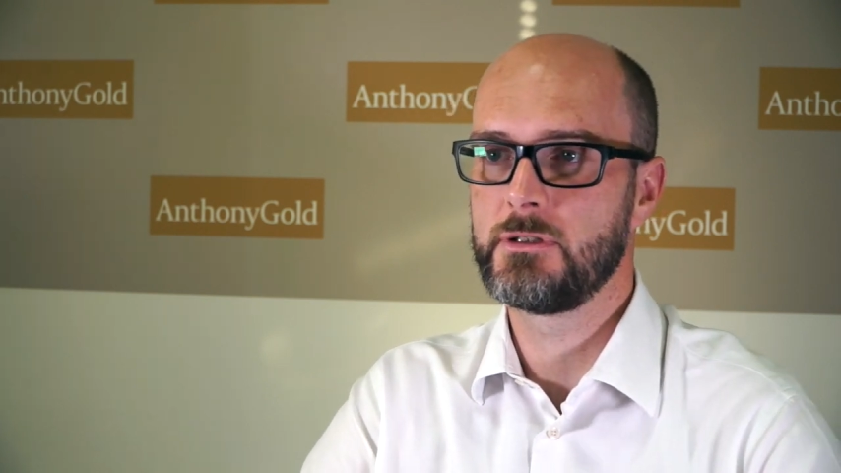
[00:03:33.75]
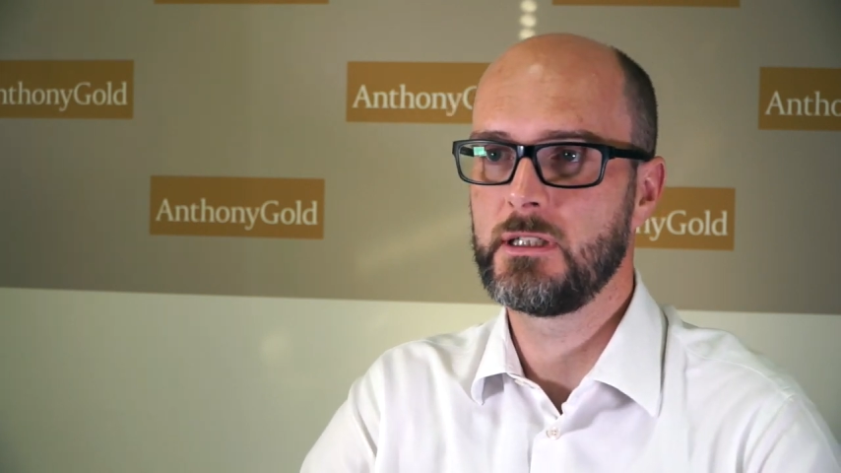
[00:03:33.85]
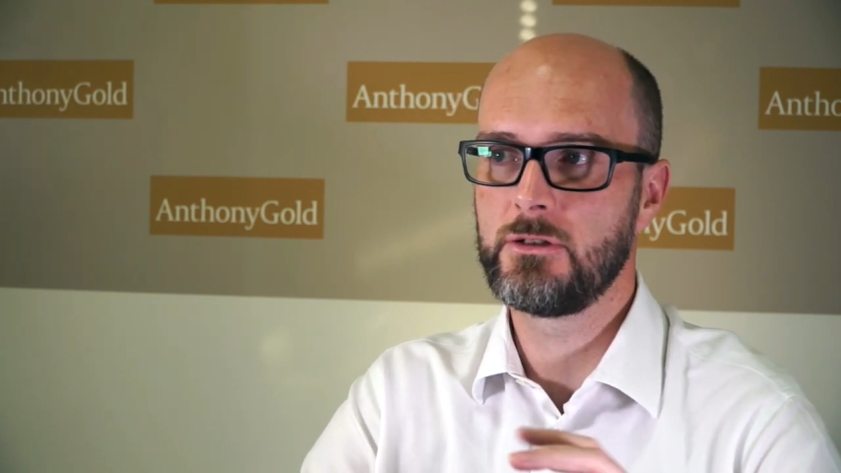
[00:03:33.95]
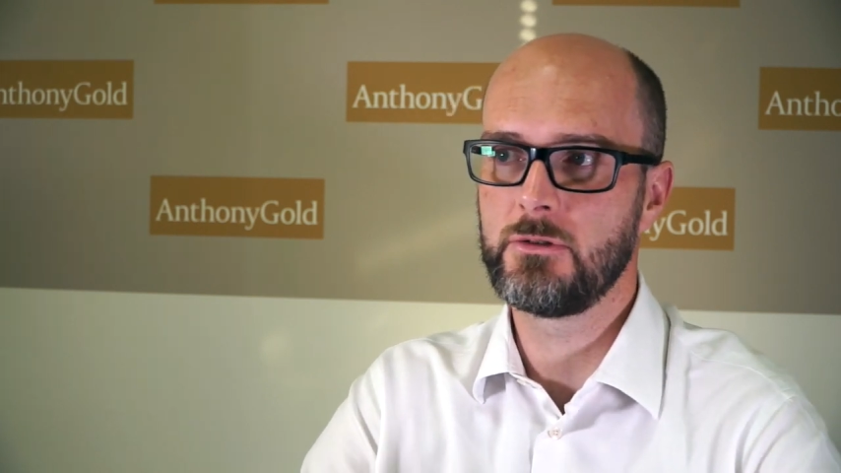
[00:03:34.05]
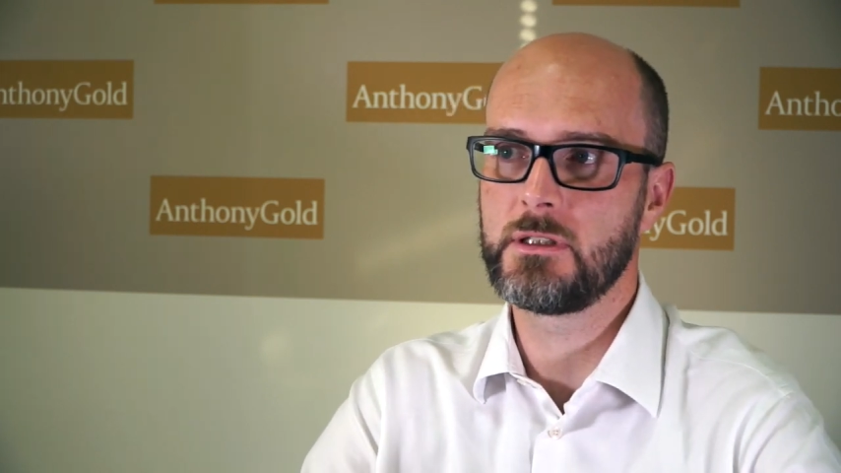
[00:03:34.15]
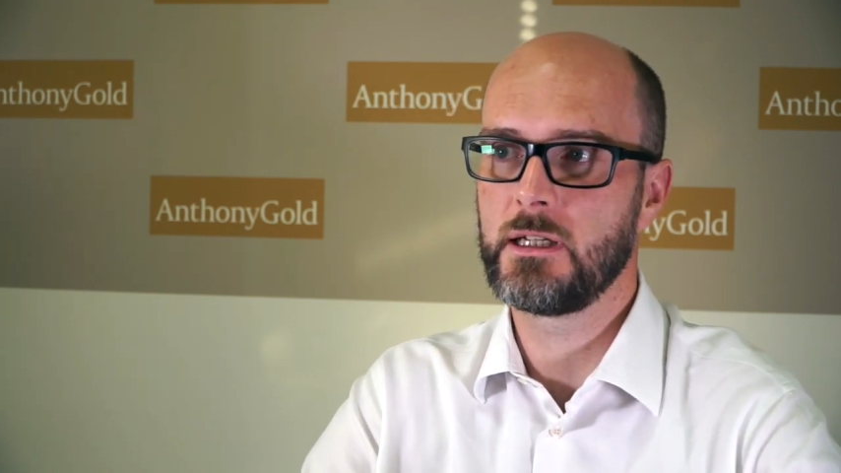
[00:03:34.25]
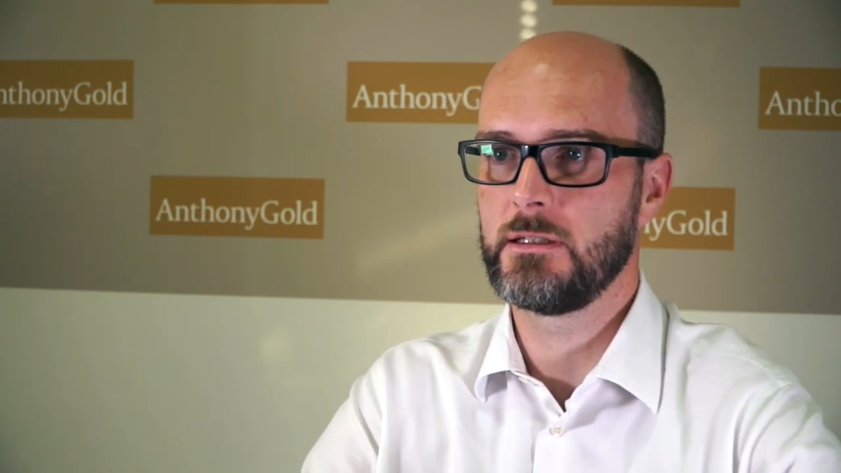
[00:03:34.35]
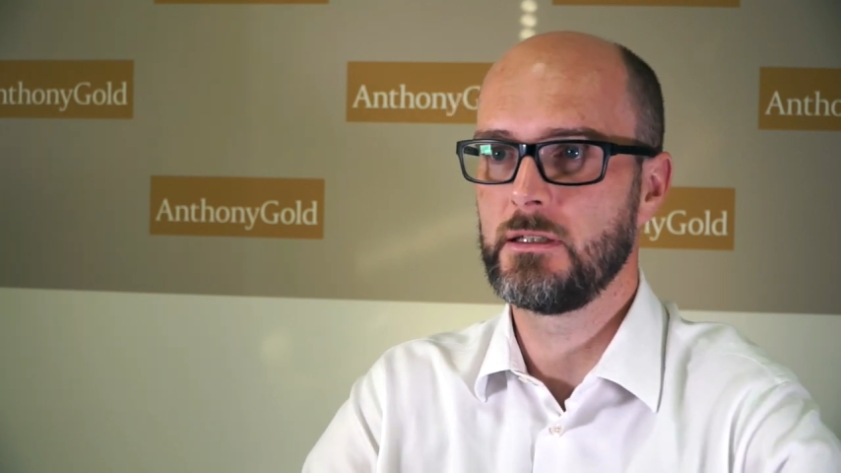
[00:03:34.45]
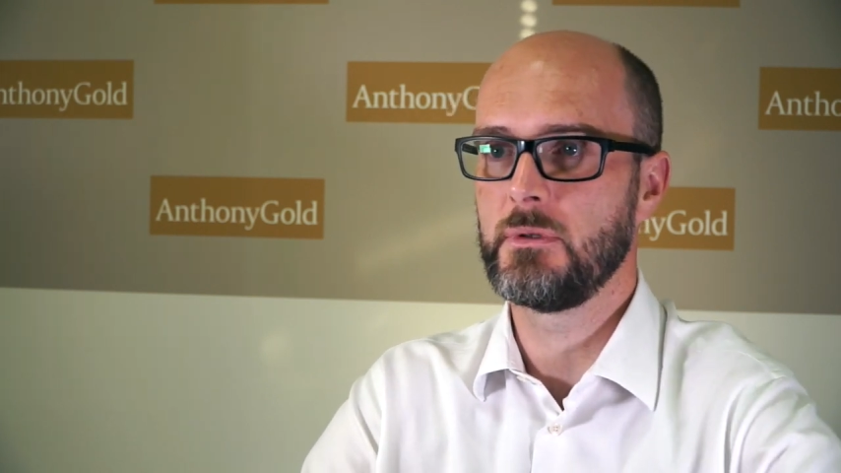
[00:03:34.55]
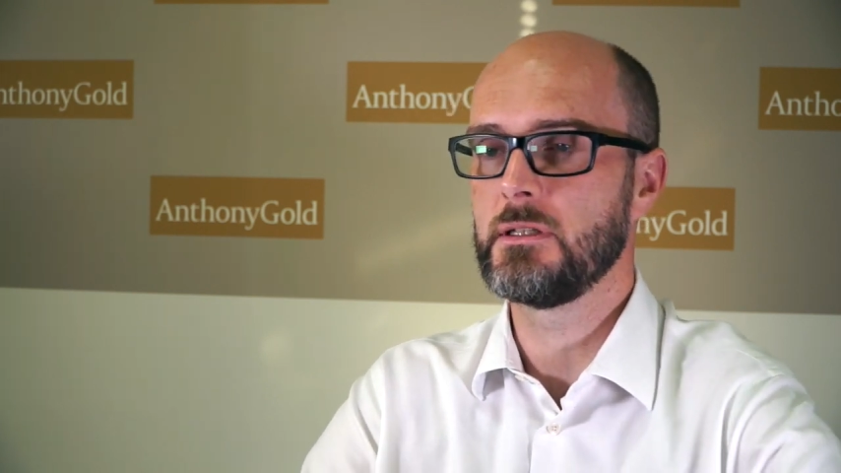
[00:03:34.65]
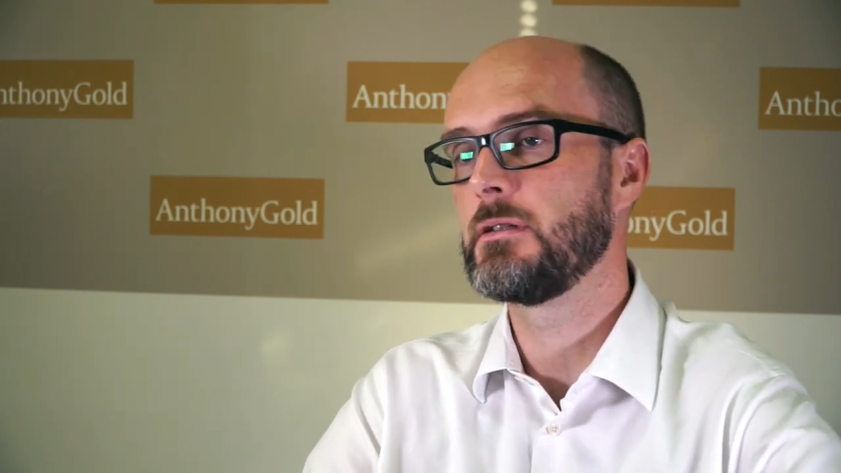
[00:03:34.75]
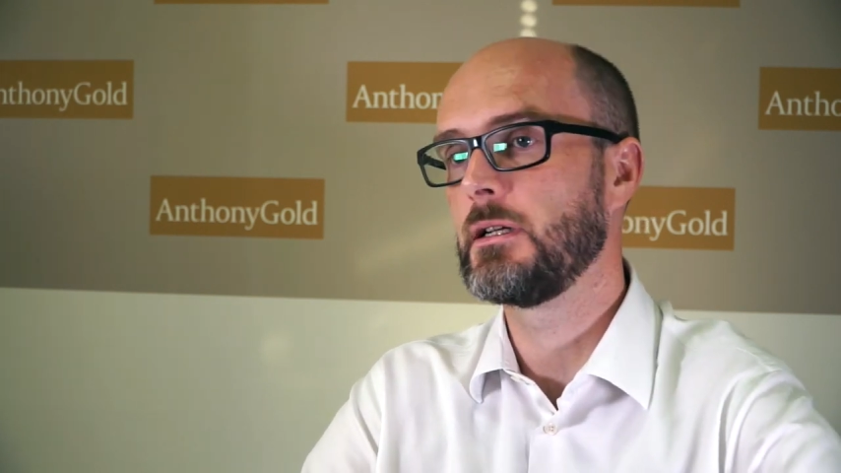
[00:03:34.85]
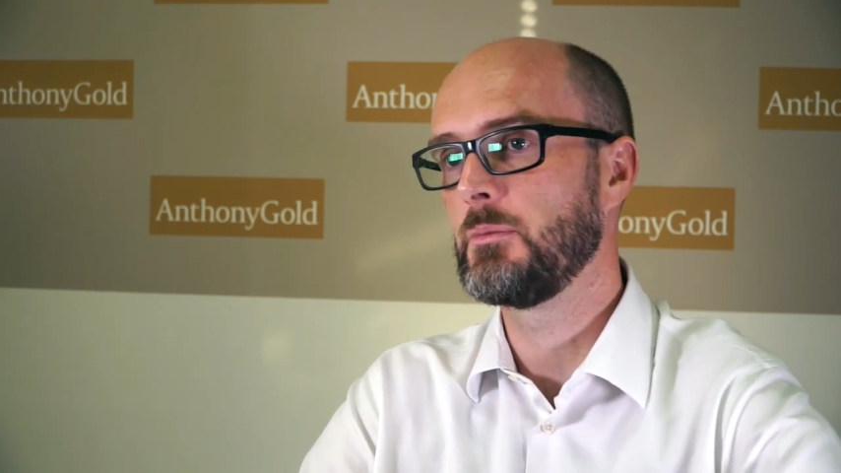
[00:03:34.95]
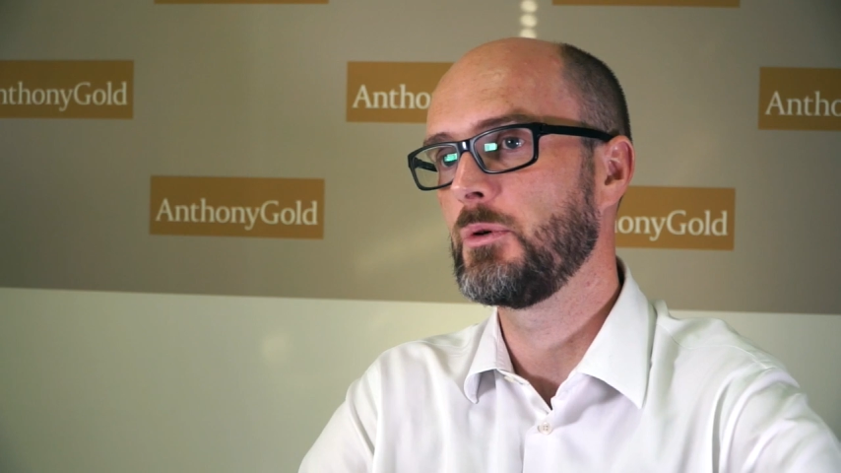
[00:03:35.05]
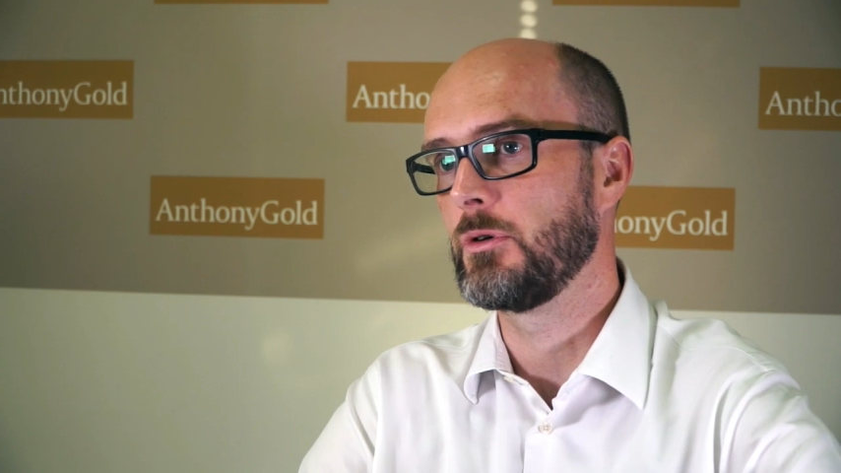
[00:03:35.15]
and they do tend to be
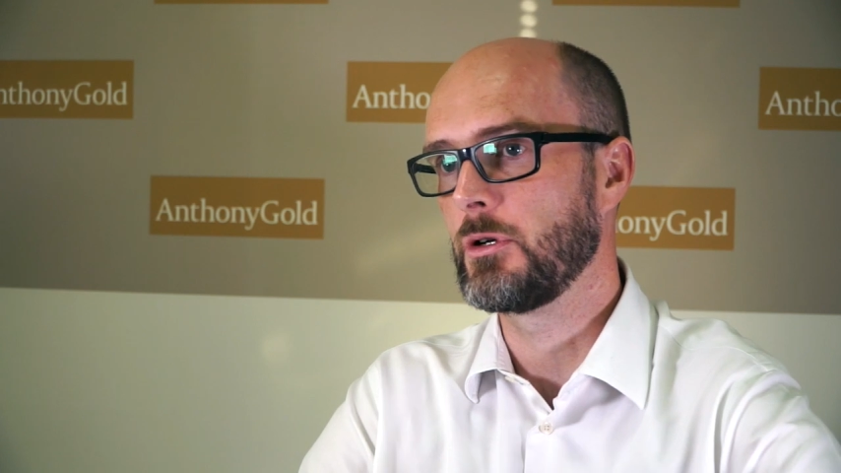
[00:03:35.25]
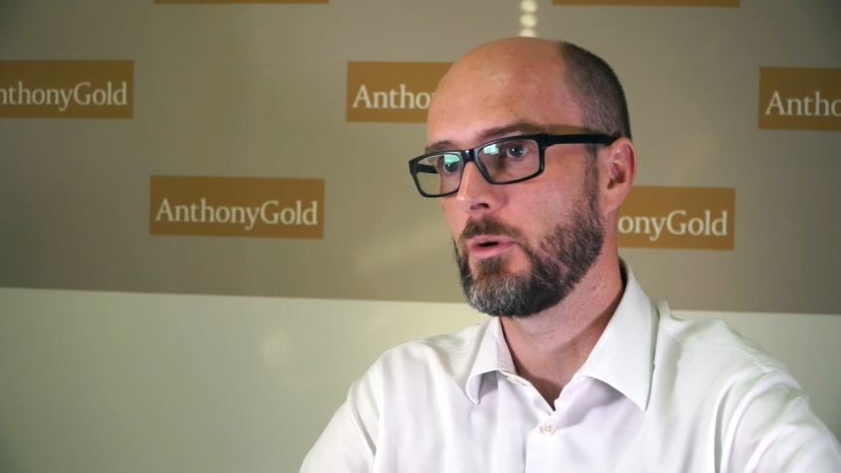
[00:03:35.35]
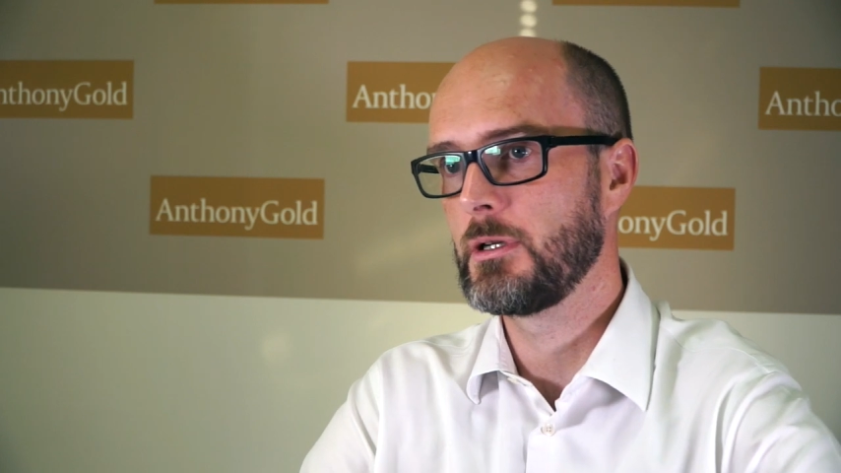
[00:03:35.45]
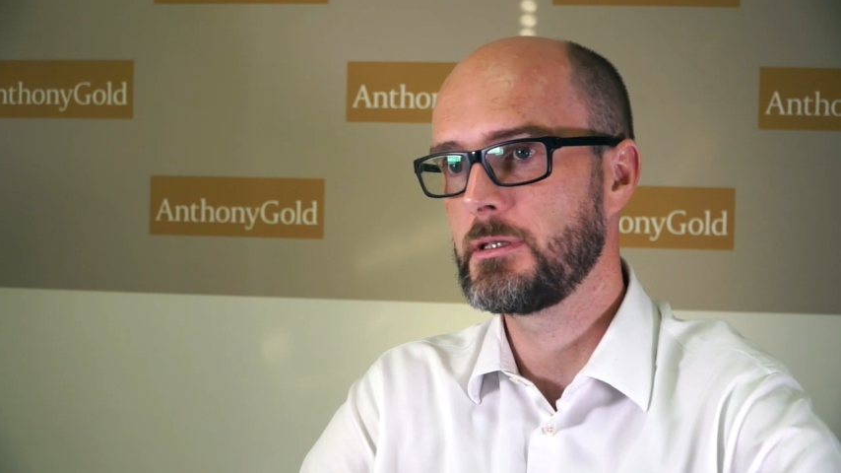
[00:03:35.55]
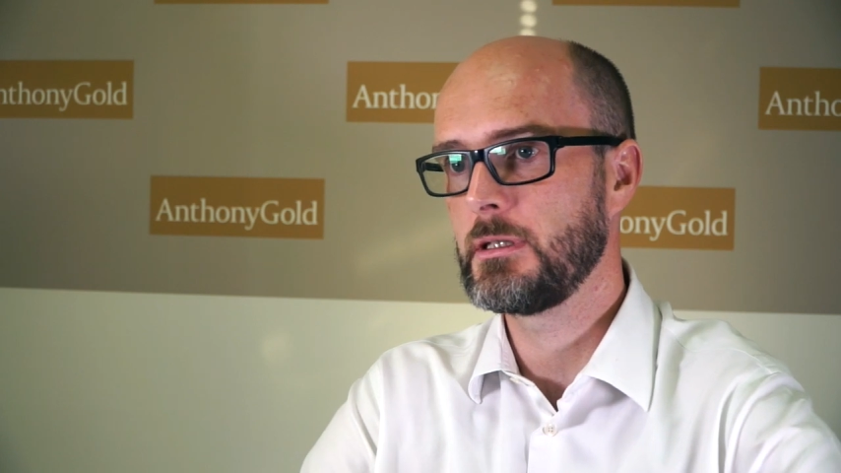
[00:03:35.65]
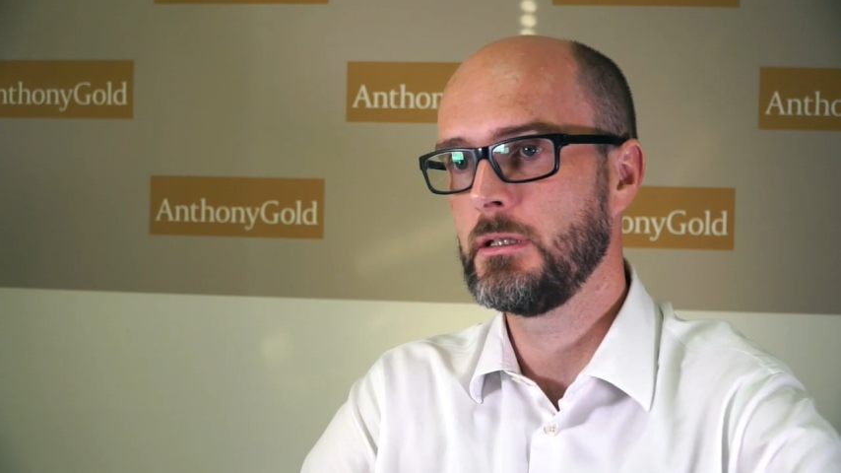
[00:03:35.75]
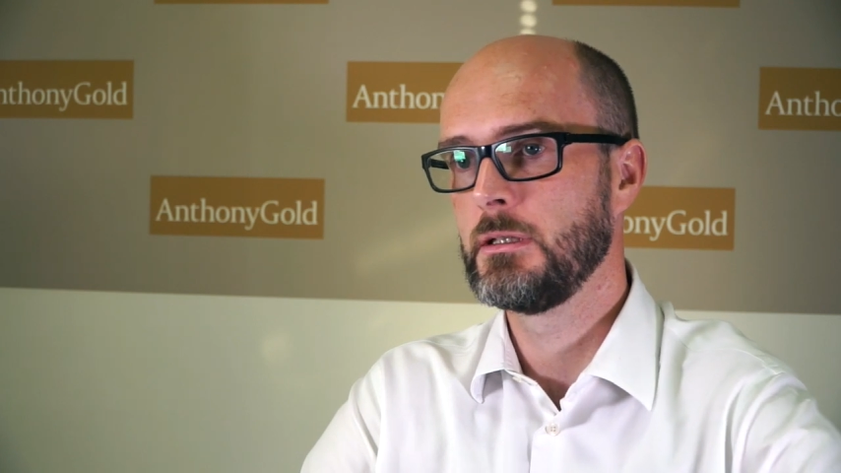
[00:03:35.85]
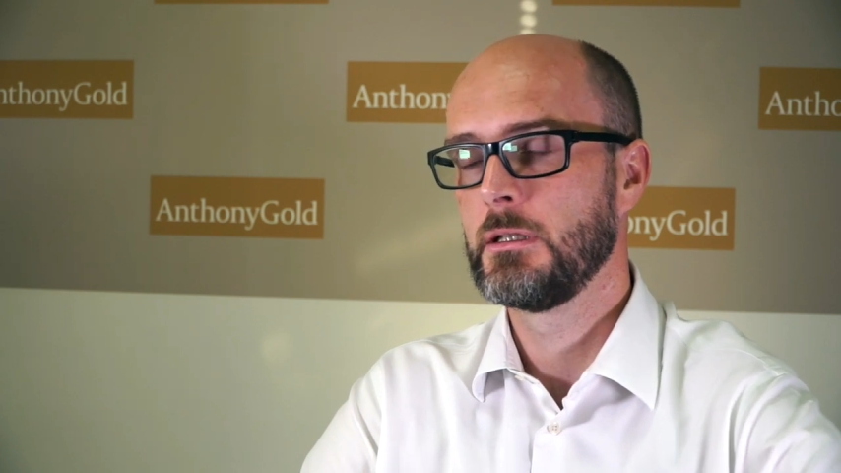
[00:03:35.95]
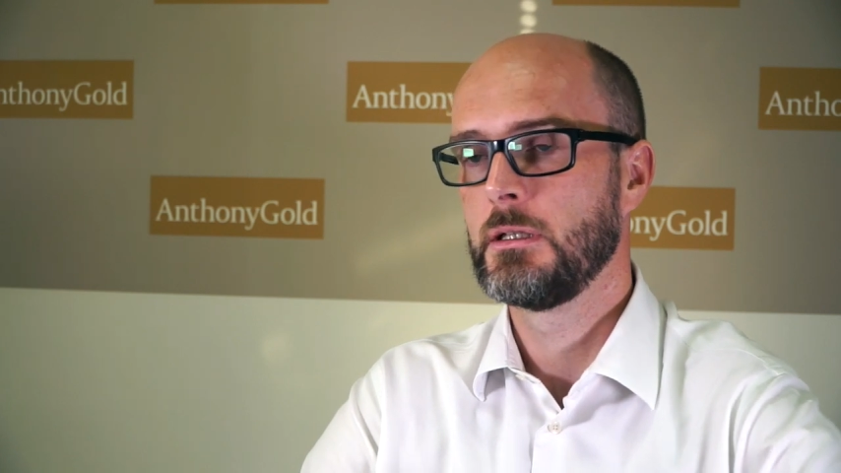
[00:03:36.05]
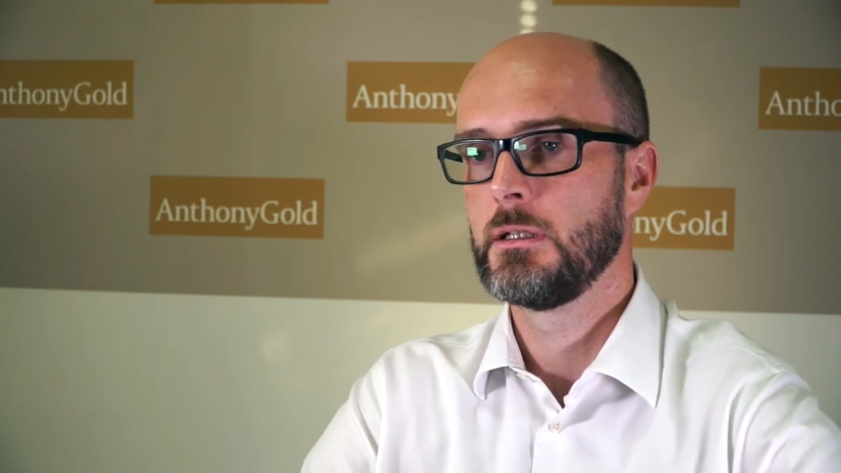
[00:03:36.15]
slightly poorer quality.